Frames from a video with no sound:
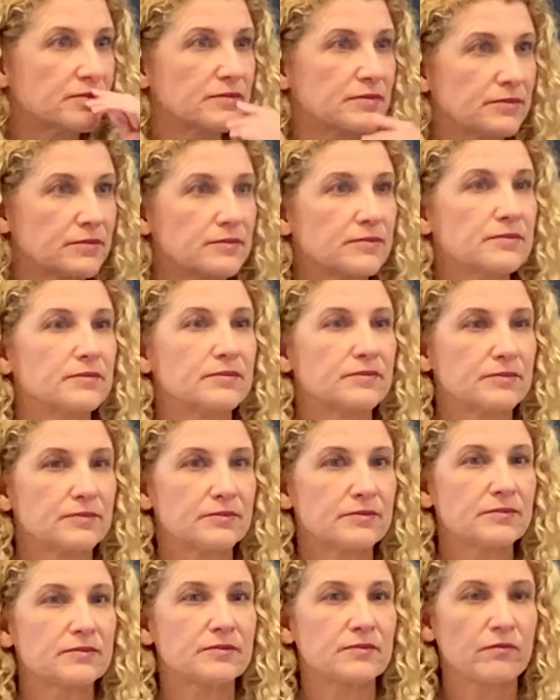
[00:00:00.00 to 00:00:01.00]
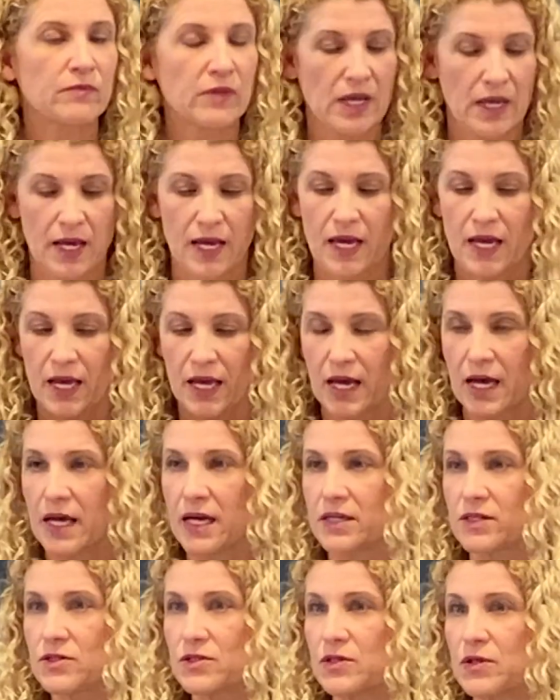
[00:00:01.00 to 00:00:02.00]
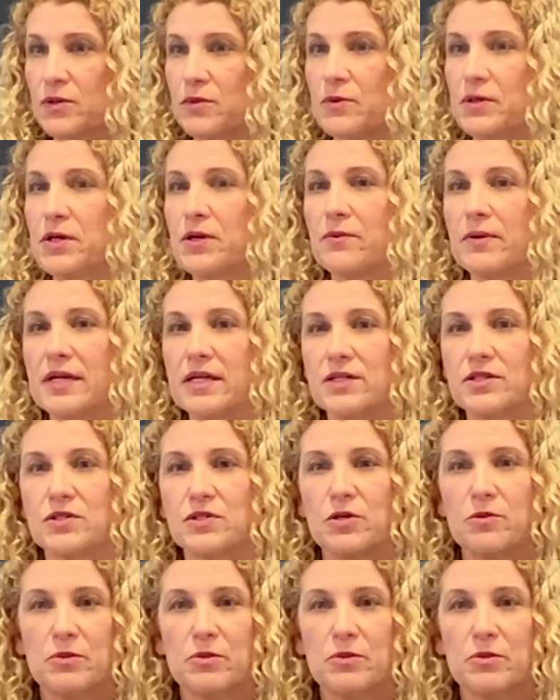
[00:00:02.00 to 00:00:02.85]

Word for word: Mm-hmm. And so when you're ready, just